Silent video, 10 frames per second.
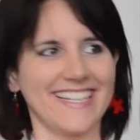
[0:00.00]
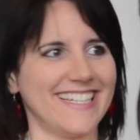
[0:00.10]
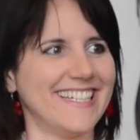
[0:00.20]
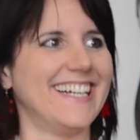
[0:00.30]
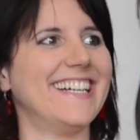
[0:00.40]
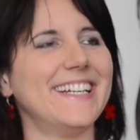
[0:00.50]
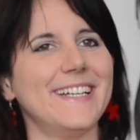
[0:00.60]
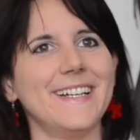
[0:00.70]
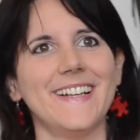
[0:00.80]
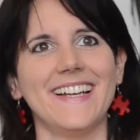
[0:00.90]

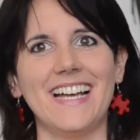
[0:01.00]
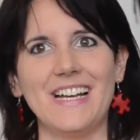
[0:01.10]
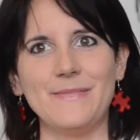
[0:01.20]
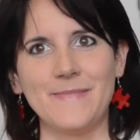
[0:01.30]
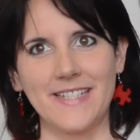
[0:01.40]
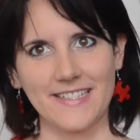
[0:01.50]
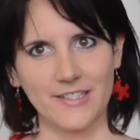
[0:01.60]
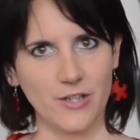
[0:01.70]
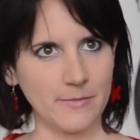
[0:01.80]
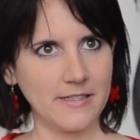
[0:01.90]
Mm. um, it's a
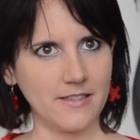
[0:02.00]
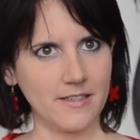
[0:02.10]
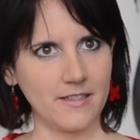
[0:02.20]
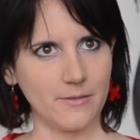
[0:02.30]
comedy